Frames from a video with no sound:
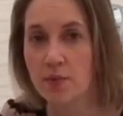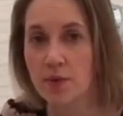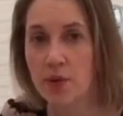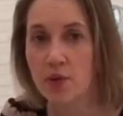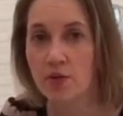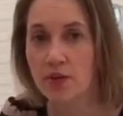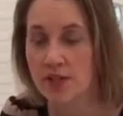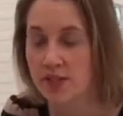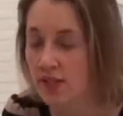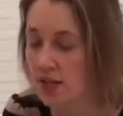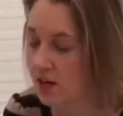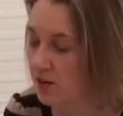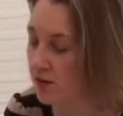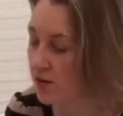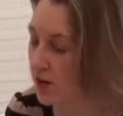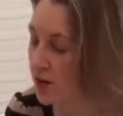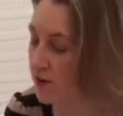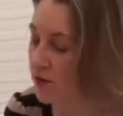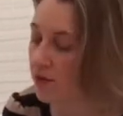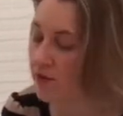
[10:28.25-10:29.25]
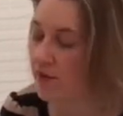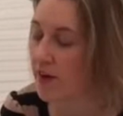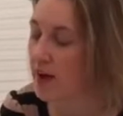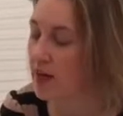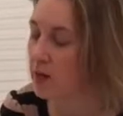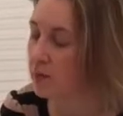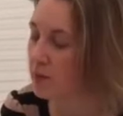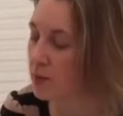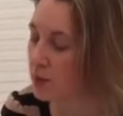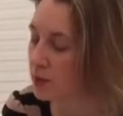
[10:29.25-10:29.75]
purest aloe vera
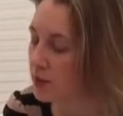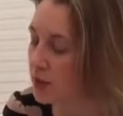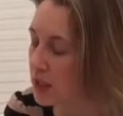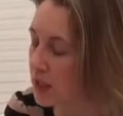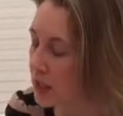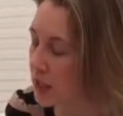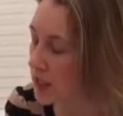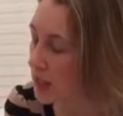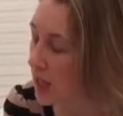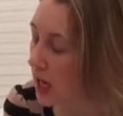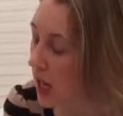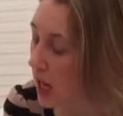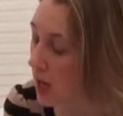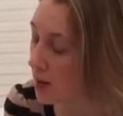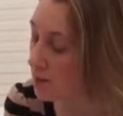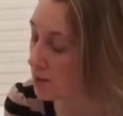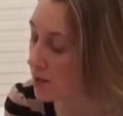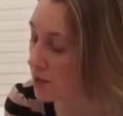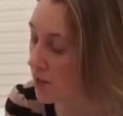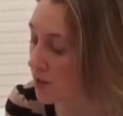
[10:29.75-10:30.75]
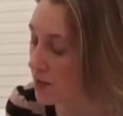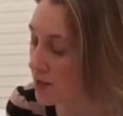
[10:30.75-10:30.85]
available. So